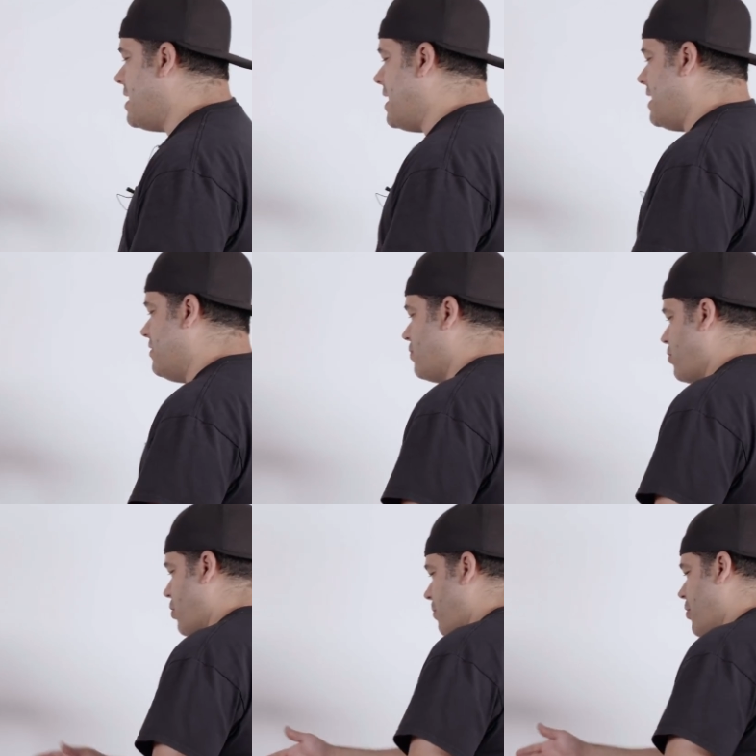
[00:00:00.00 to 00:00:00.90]
and the
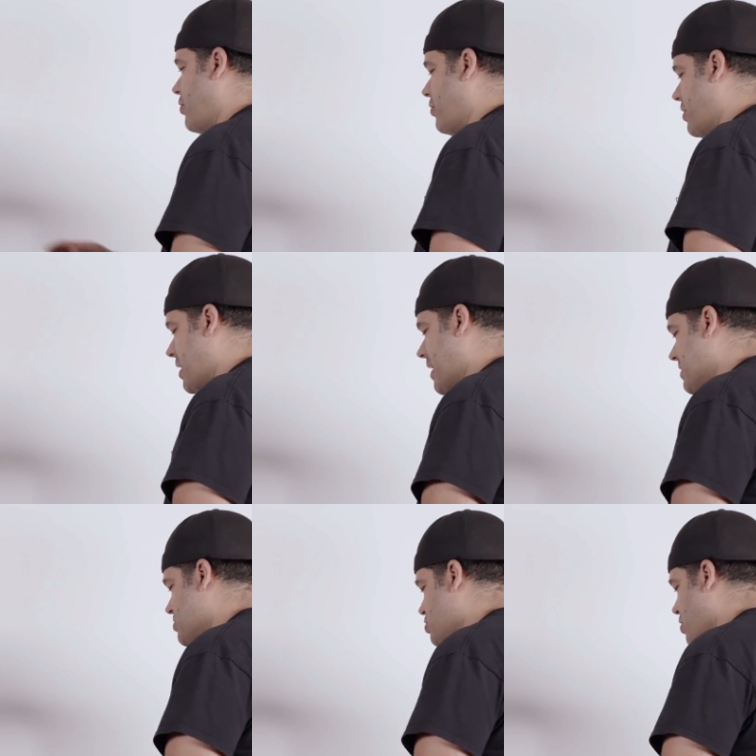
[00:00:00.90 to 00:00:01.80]
roll motor.
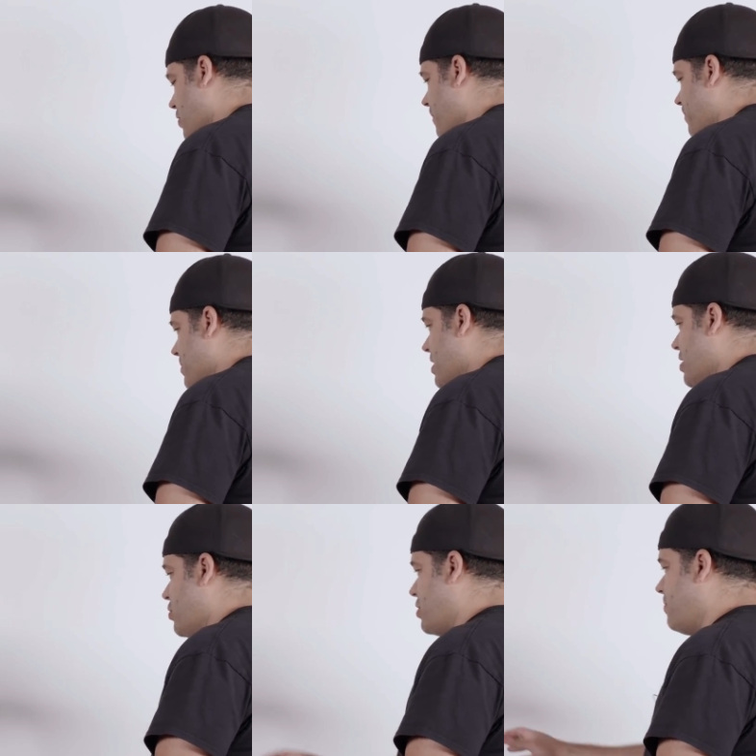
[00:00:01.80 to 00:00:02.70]
And so
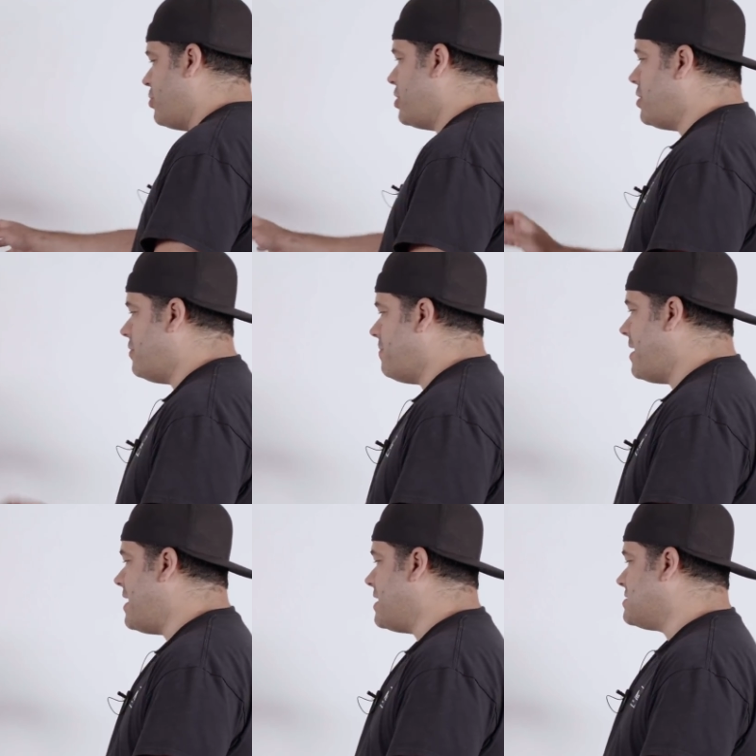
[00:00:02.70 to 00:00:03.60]
you can put it on the
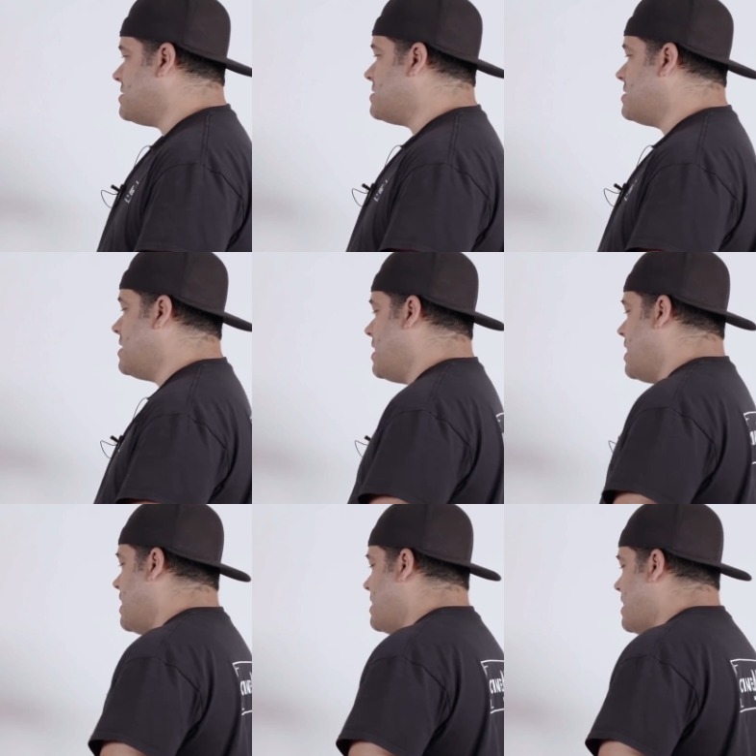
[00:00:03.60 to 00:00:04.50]
pan axis.
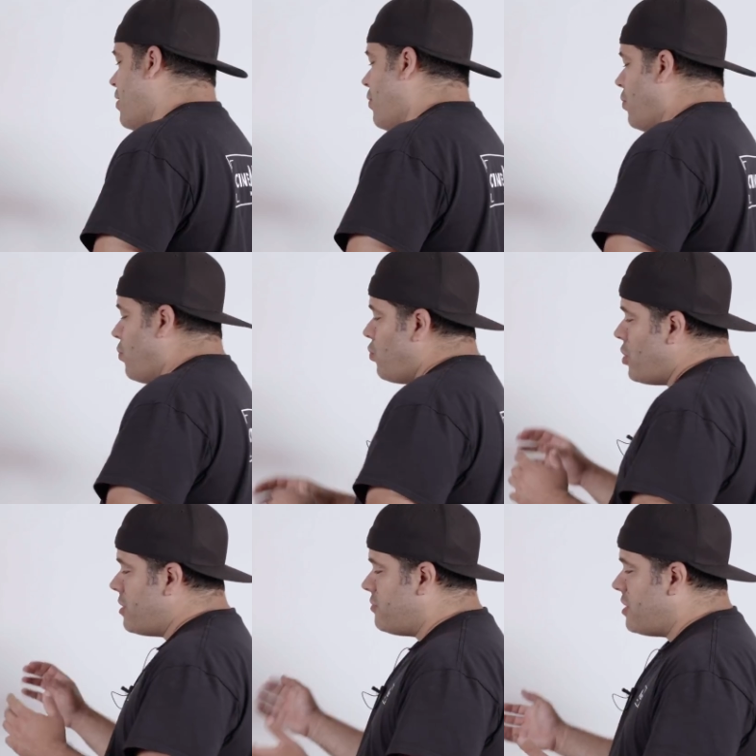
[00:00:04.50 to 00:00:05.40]
Now,
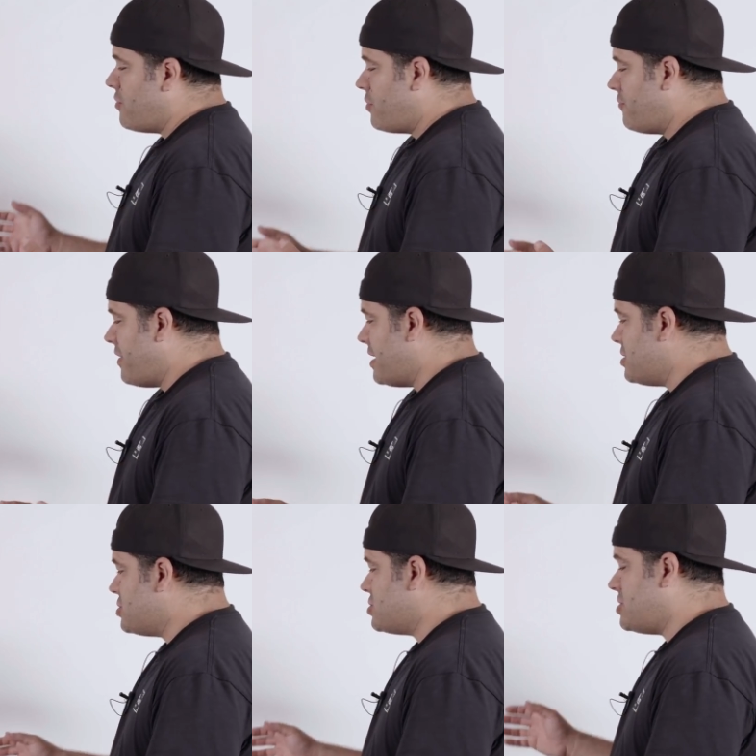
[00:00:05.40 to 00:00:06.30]
one of the other
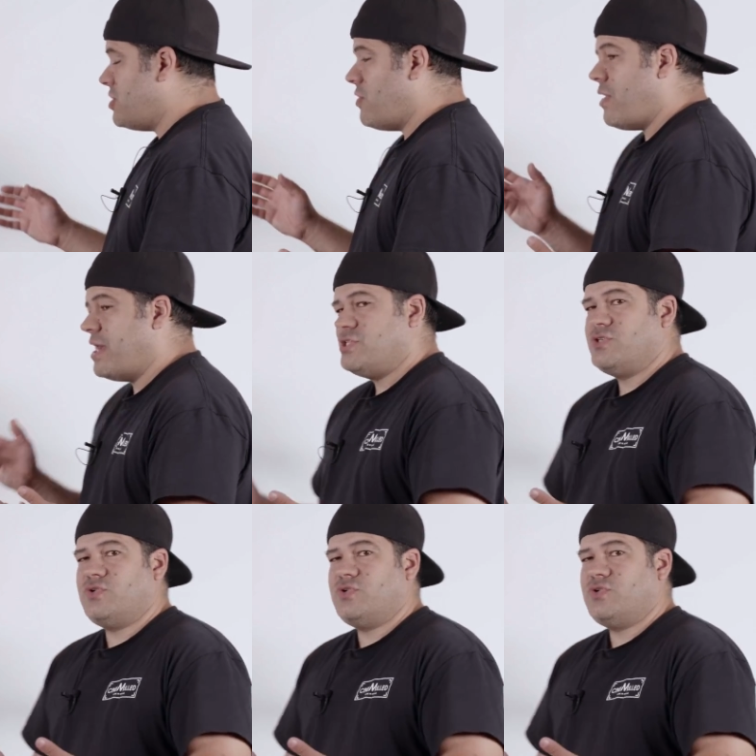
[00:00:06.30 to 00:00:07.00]
advantages, you know, I'm